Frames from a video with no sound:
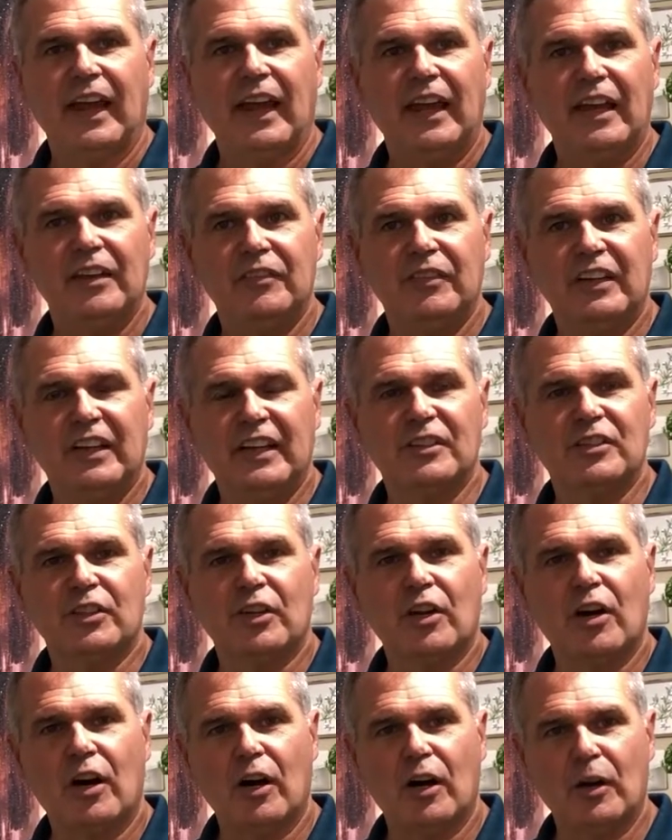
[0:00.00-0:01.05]
Haven is
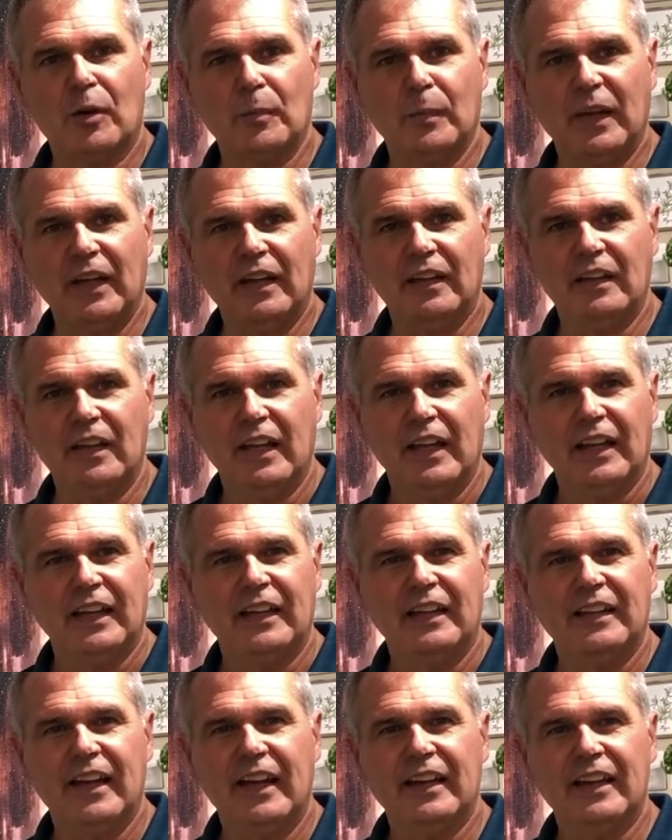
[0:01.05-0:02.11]
calming,
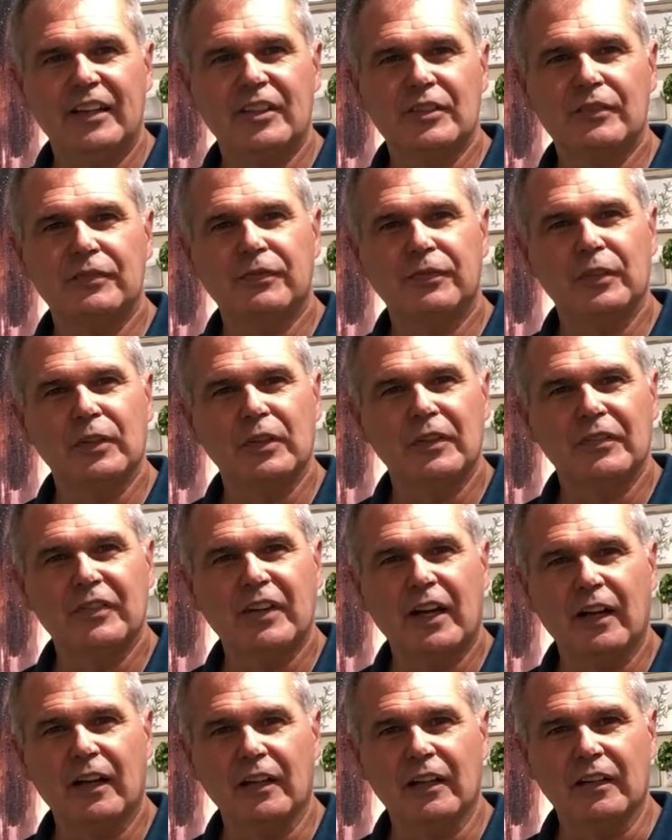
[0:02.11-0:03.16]
yet it's full of
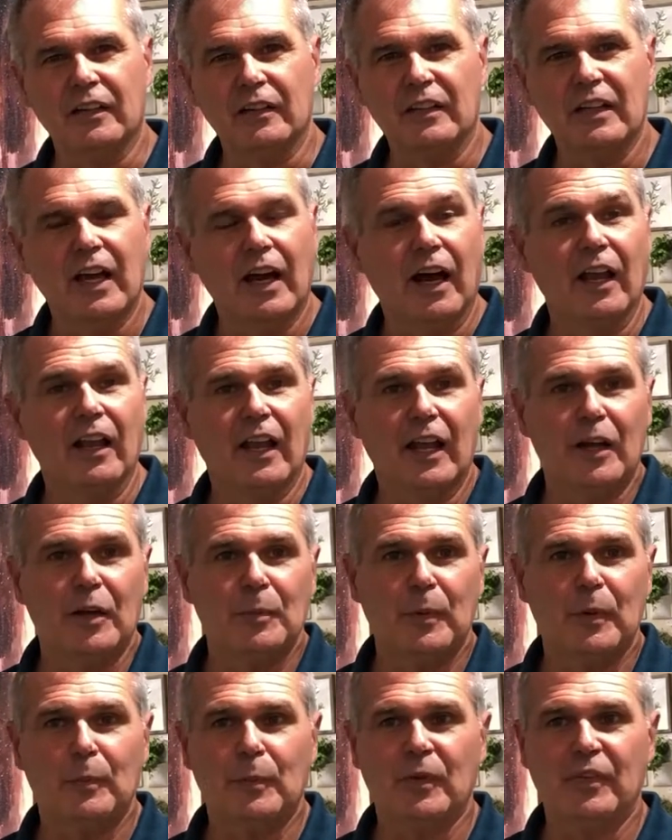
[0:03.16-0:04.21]
color. A lot of
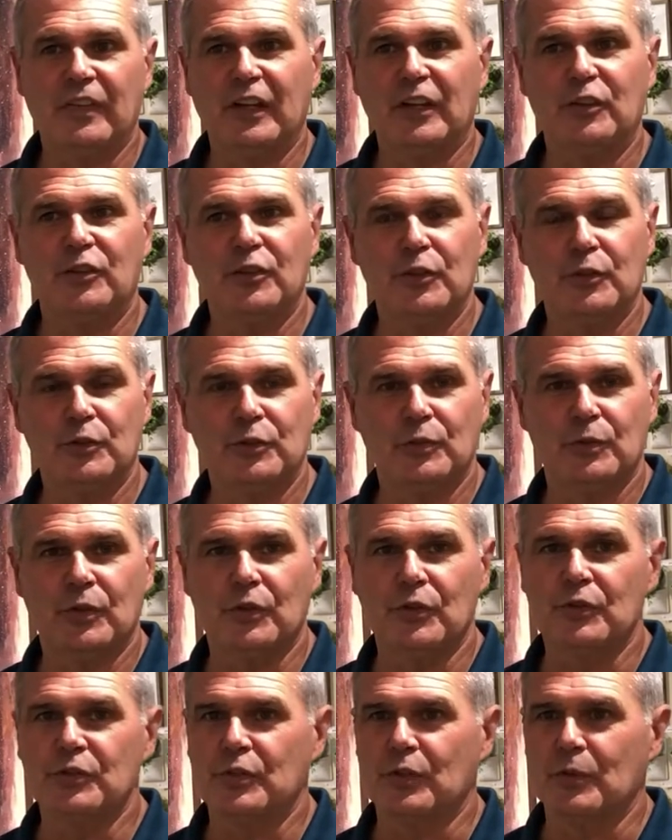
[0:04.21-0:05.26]
people think
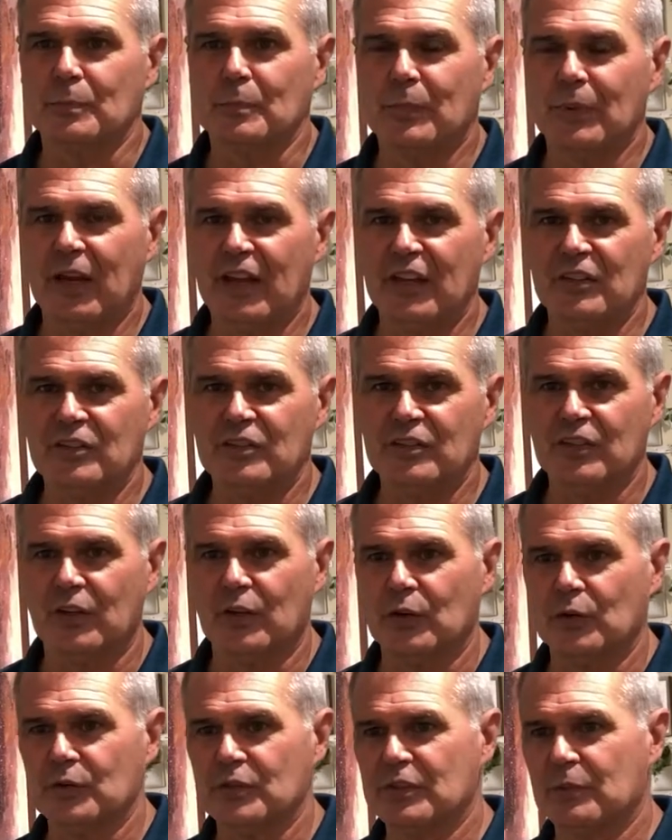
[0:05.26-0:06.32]
neutrals or beige
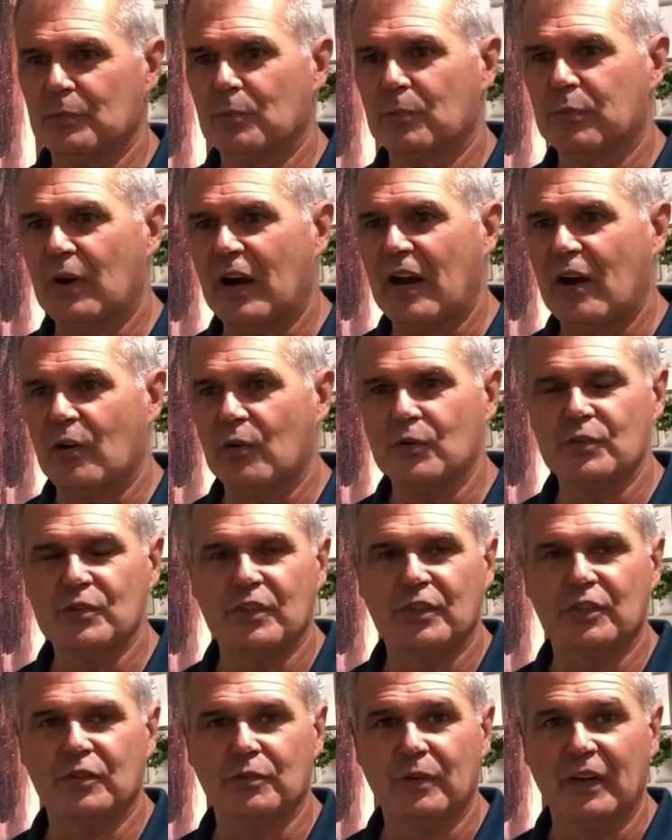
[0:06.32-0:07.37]
tones and browns
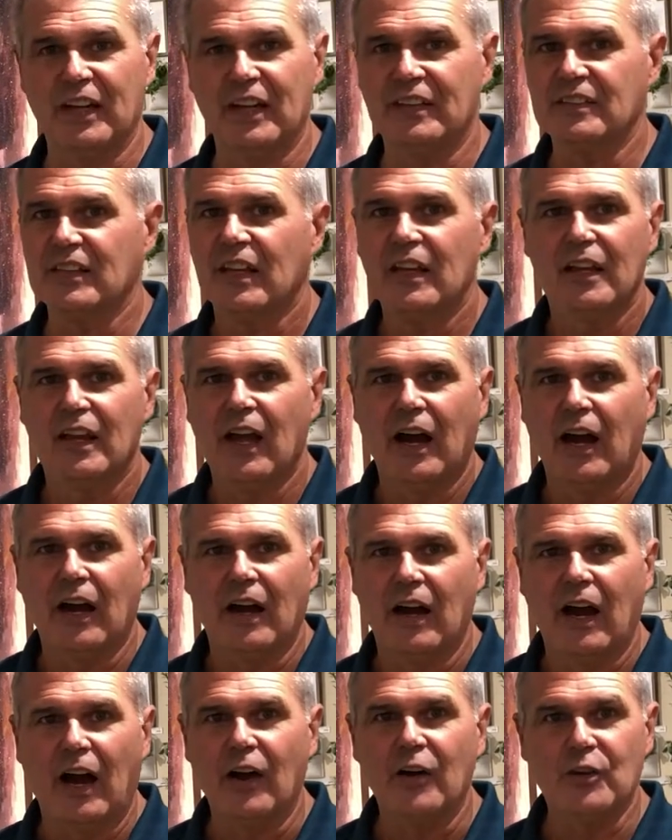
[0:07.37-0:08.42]
and greens
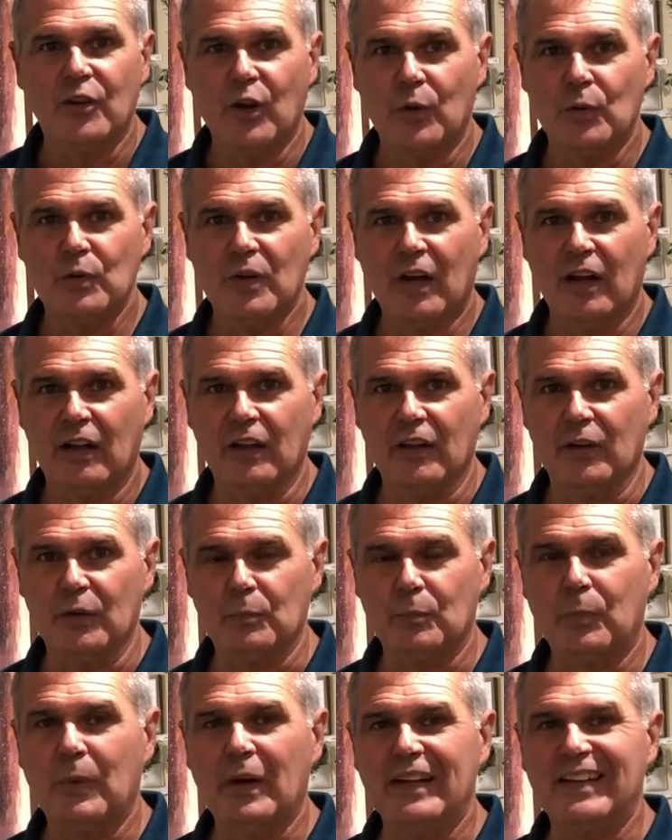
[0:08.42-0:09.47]
are no color,
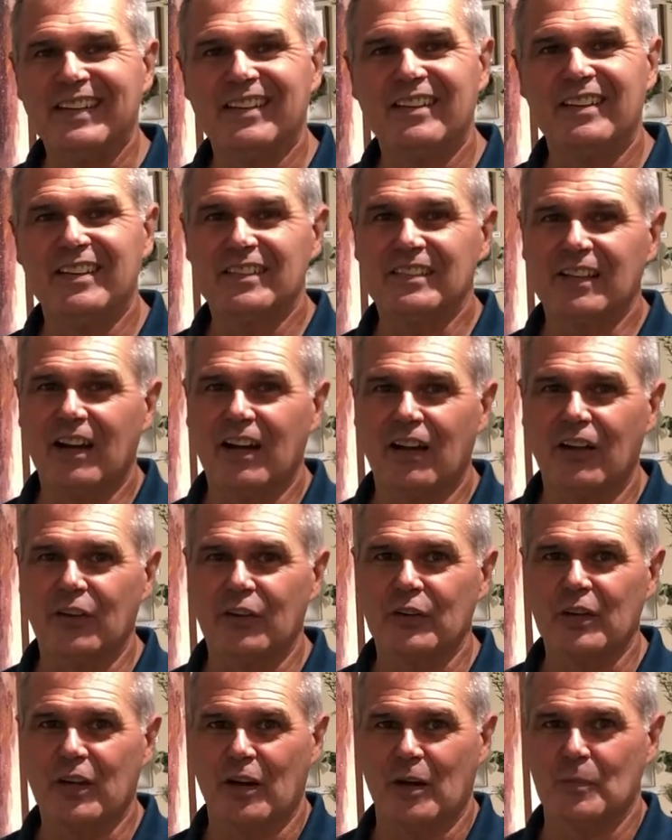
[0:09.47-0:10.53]
but this color
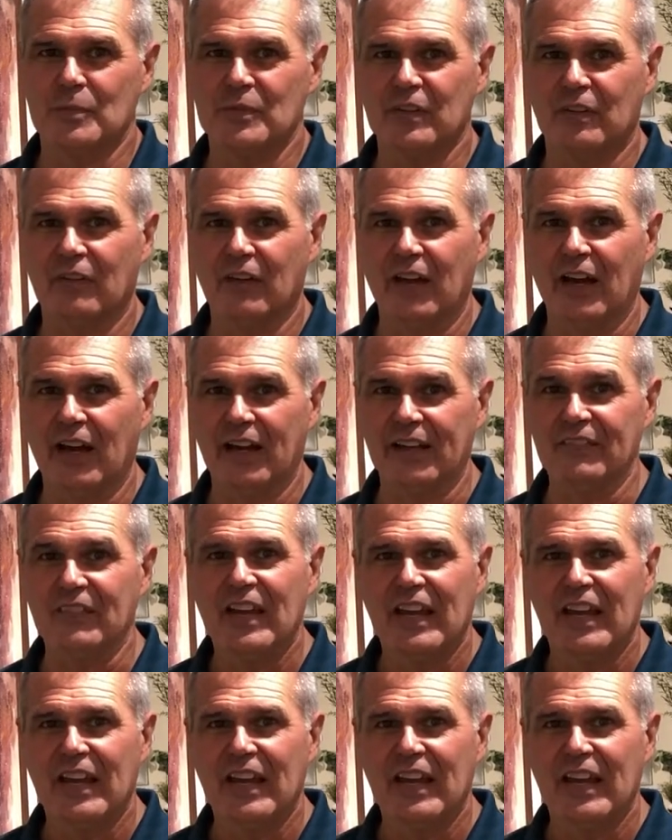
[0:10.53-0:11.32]
comes alive.